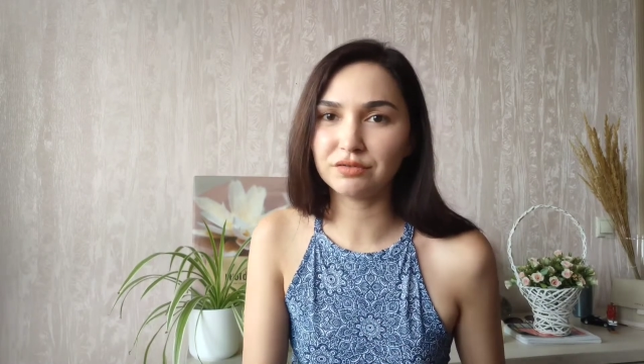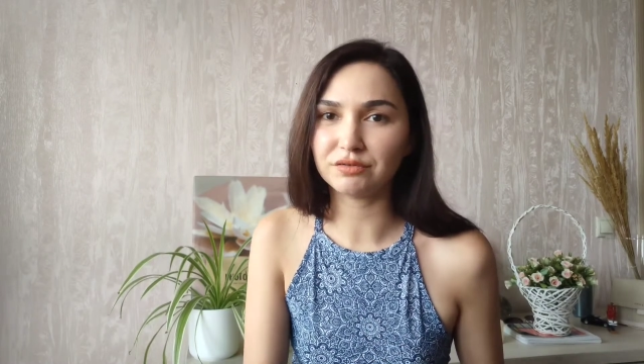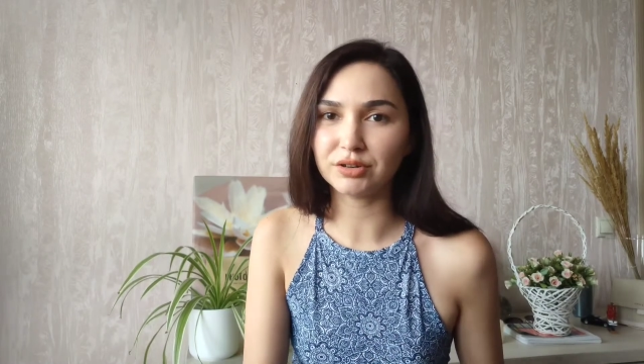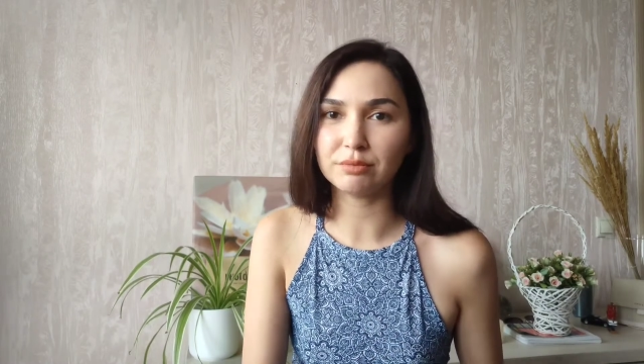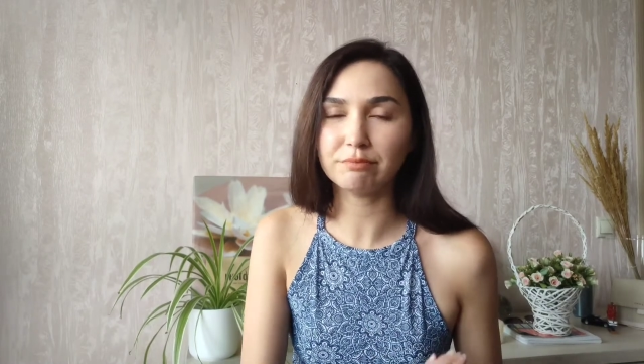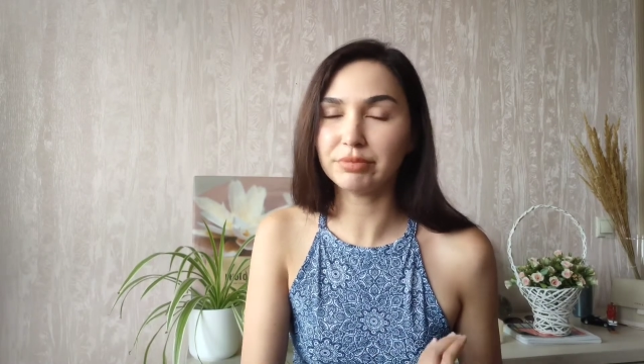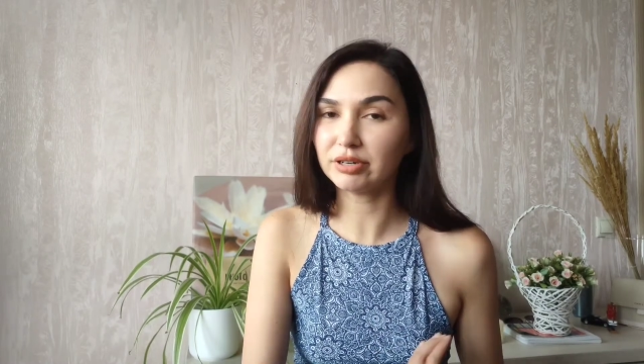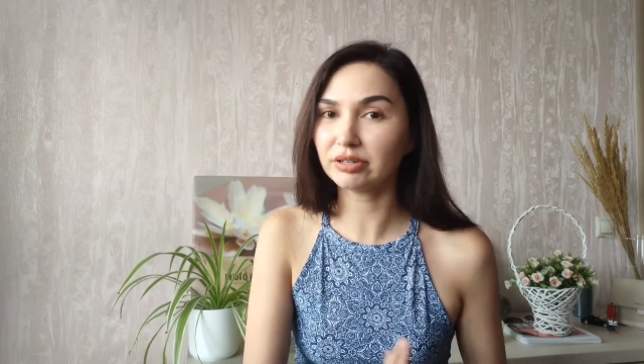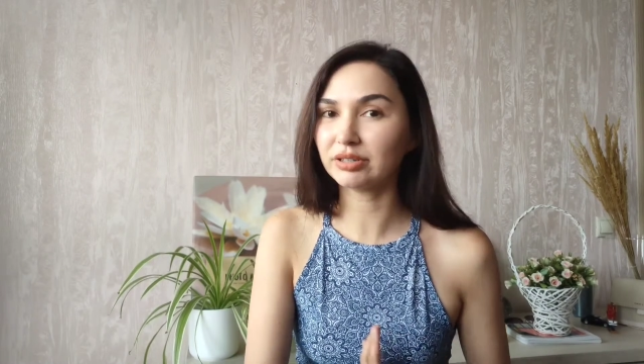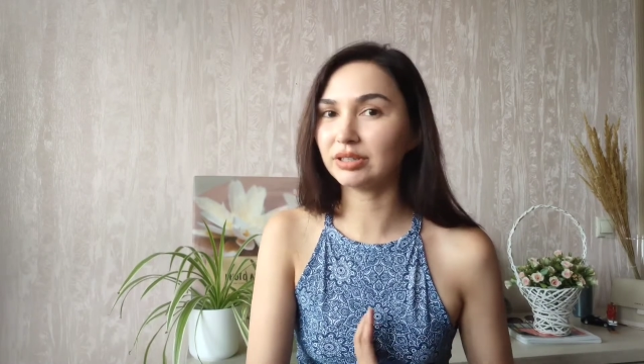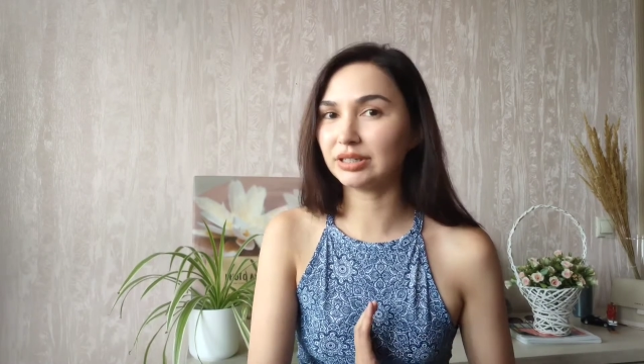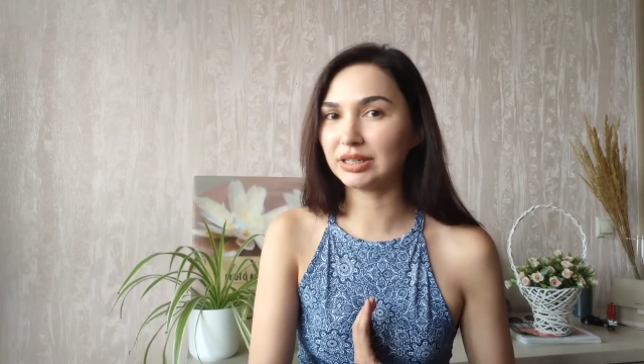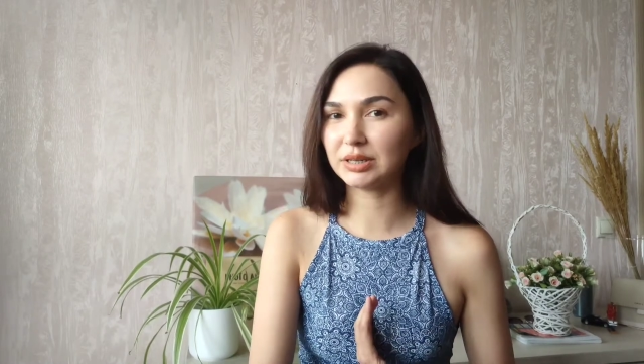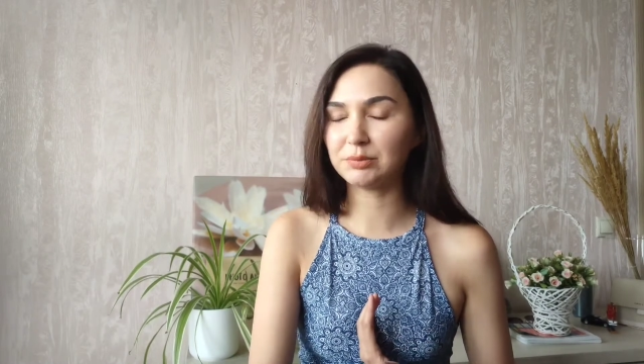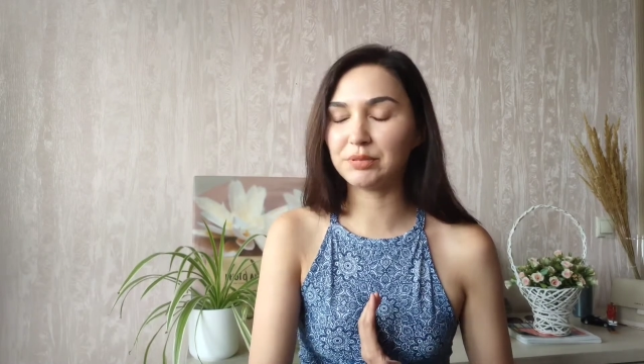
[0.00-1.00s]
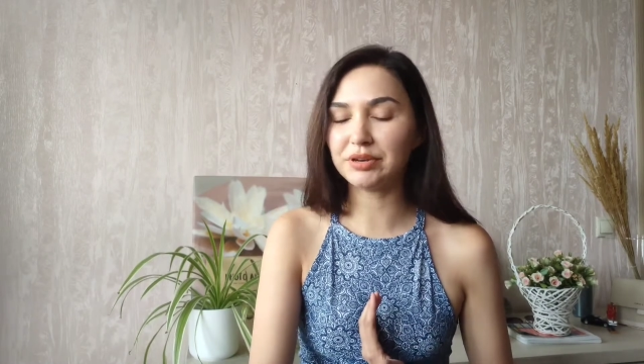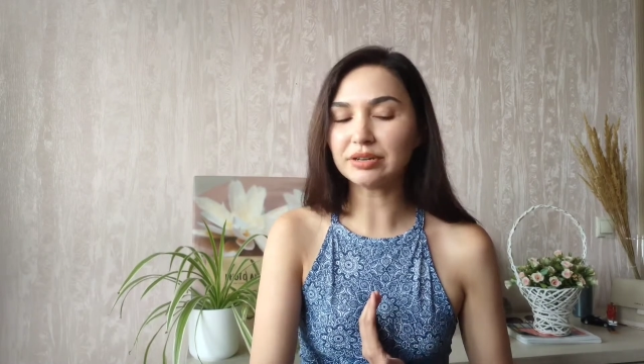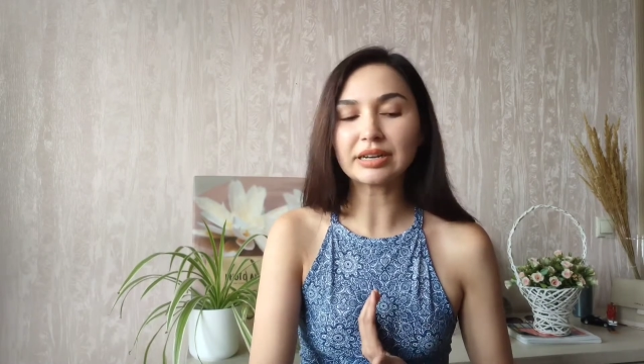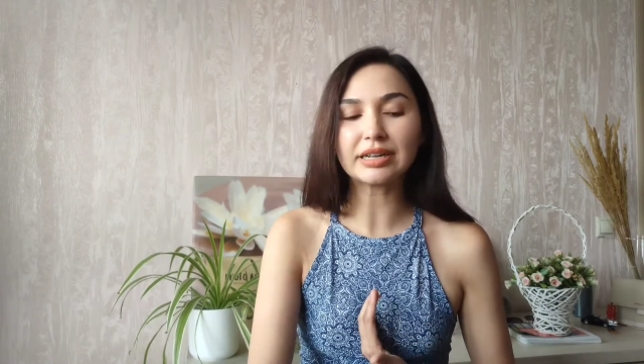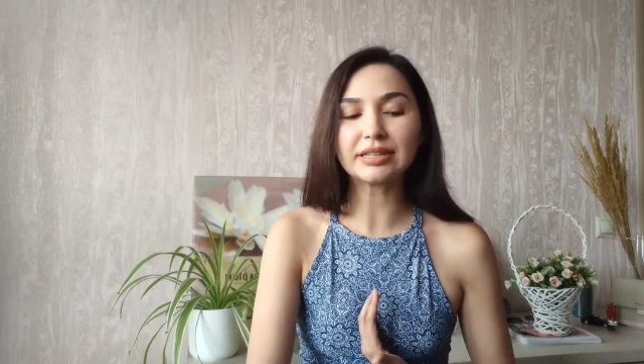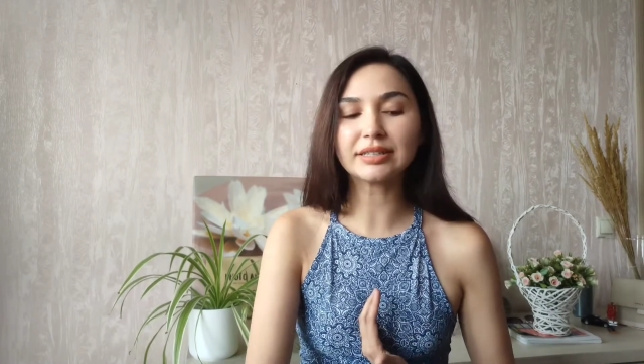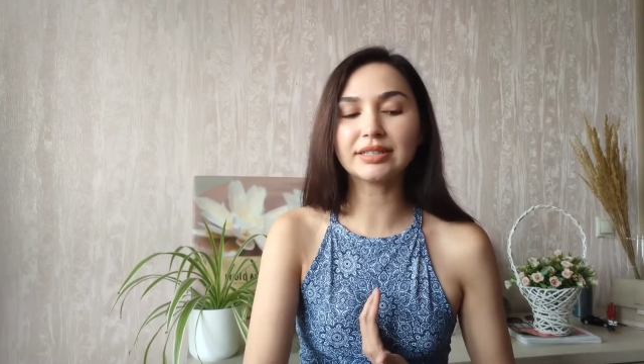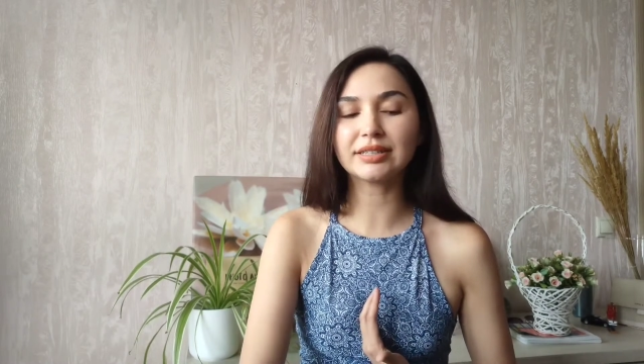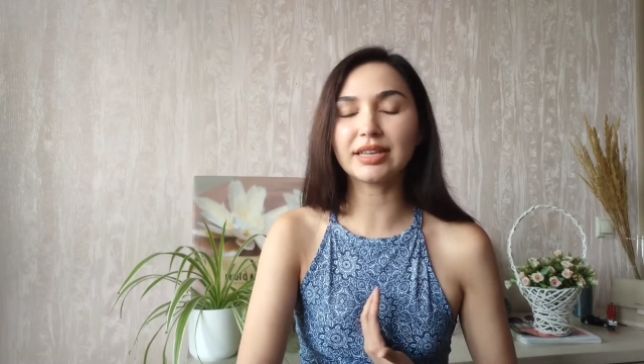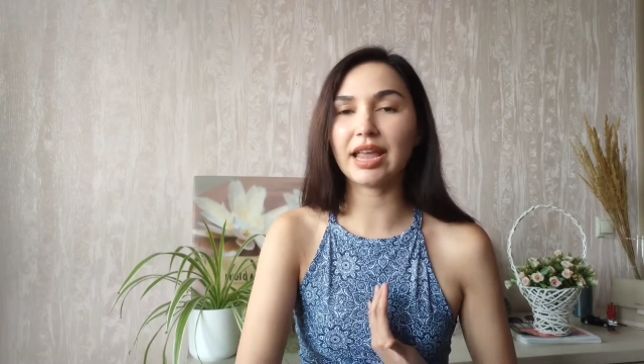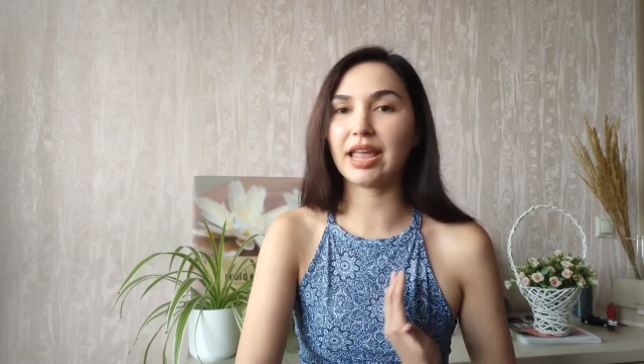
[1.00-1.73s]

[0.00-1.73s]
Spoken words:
from personal experience